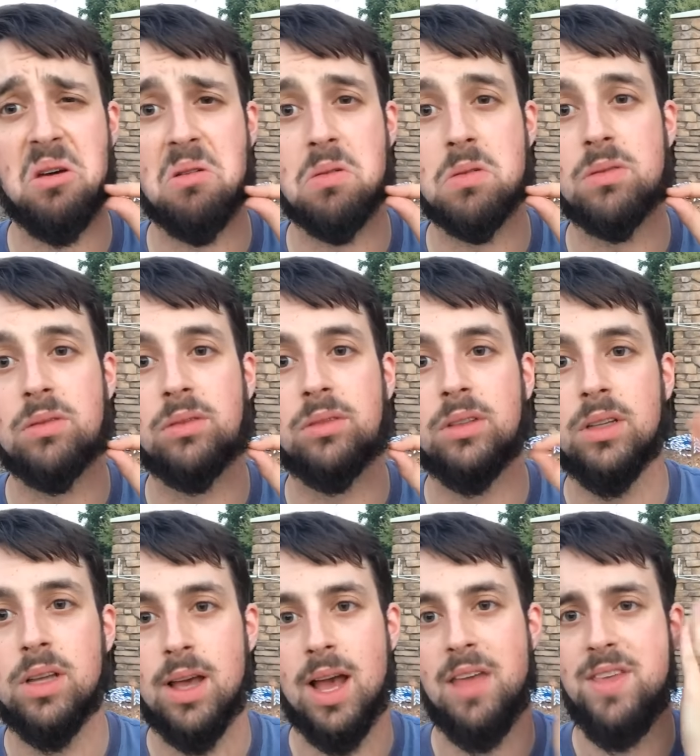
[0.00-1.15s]

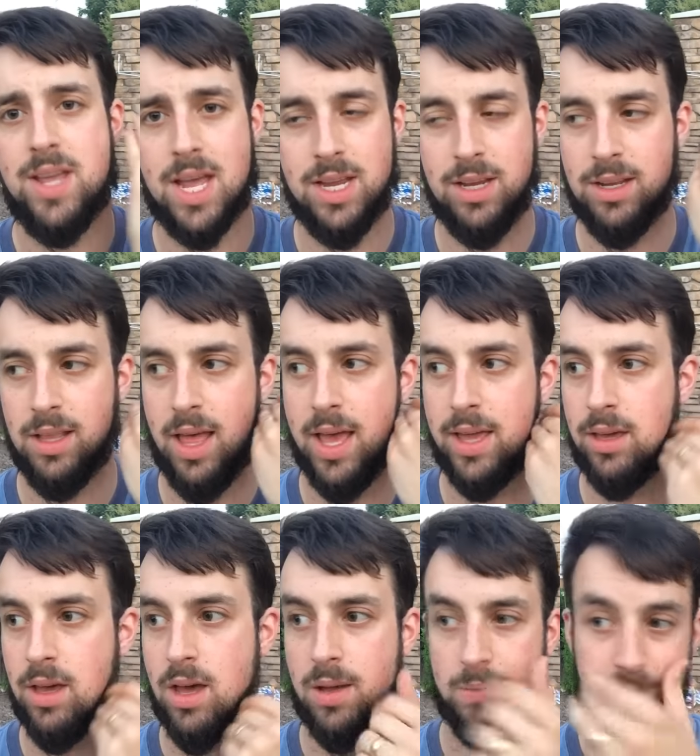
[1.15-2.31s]
I think I need to like
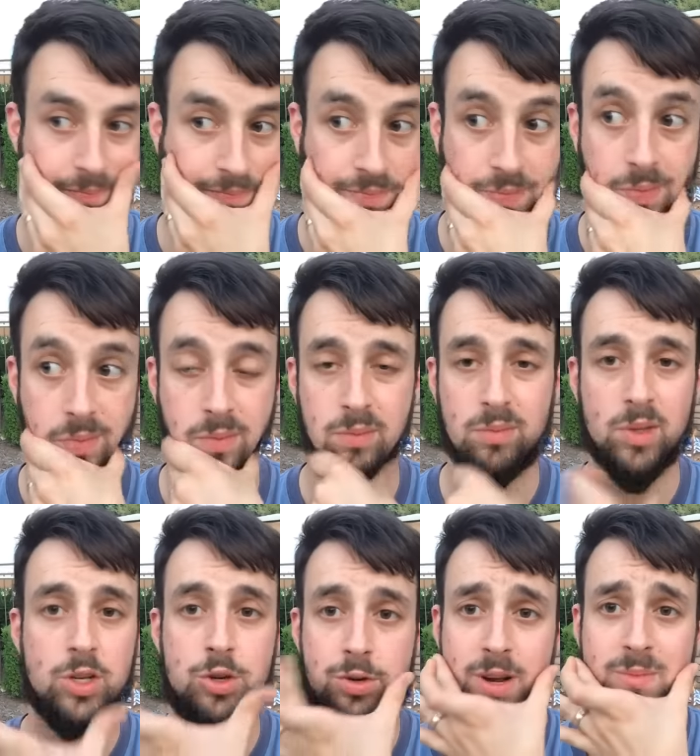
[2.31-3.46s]
um,
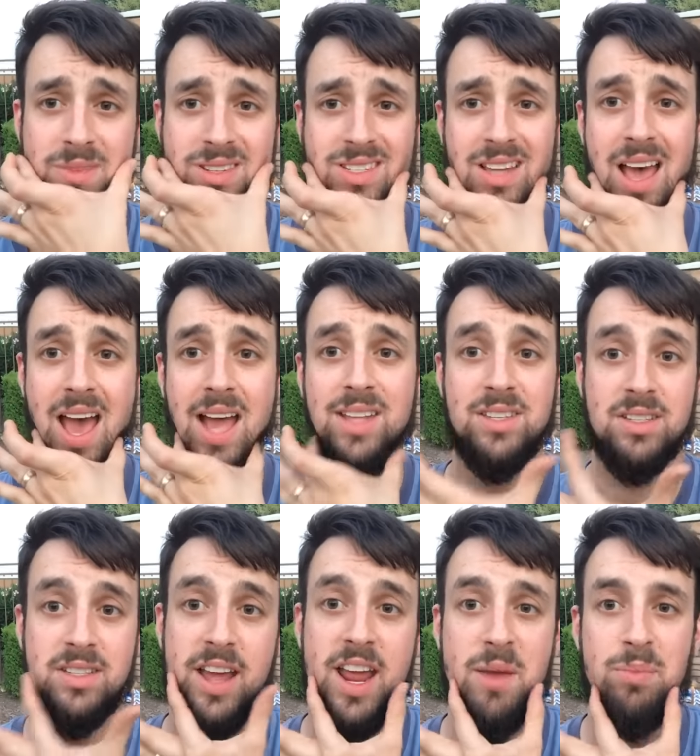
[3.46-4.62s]
trim the sides and
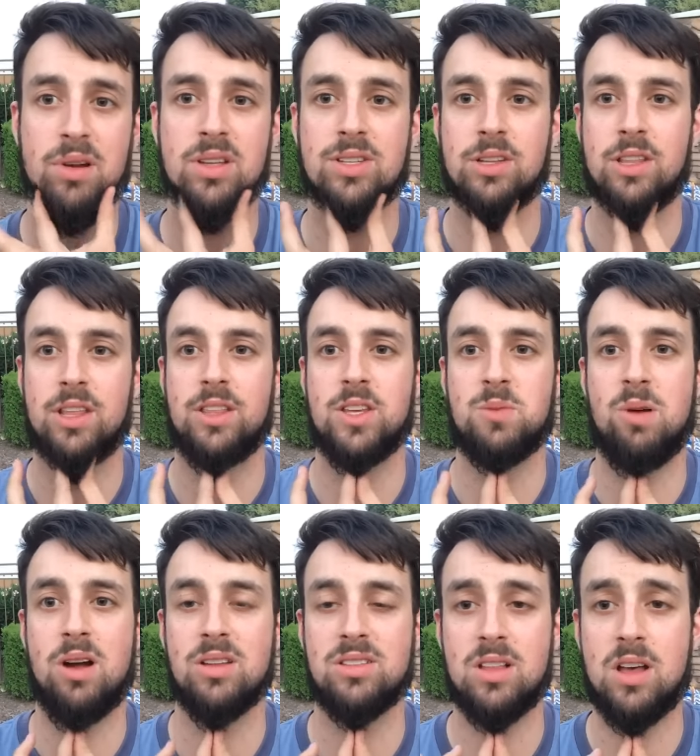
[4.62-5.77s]
taper it so that this
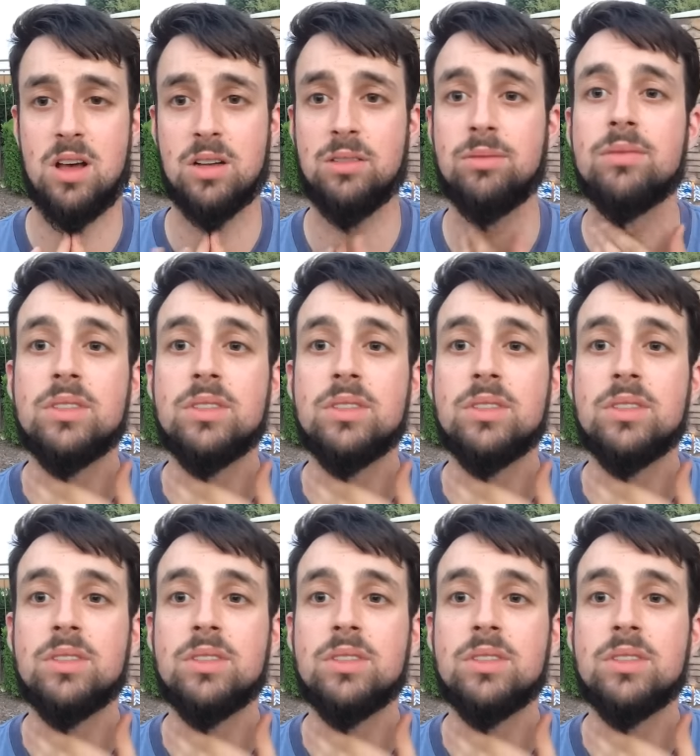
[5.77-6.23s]
part's long.